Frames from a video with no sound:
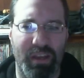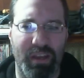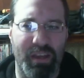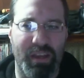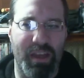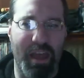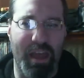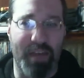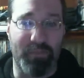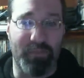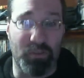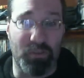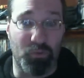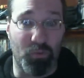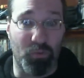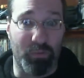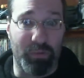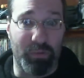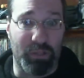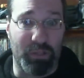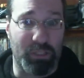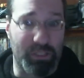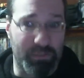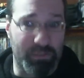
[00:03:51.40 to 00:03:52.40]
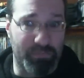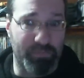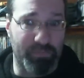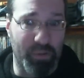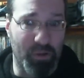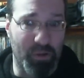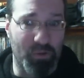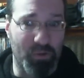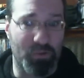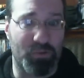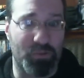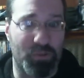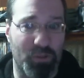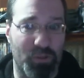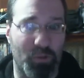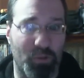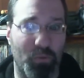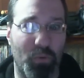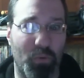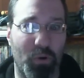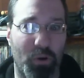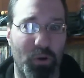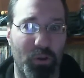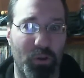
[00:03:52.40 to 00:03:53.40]
have this woman exposed to
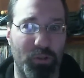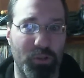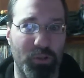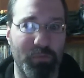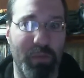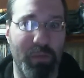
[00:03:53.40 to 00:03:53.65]
the world,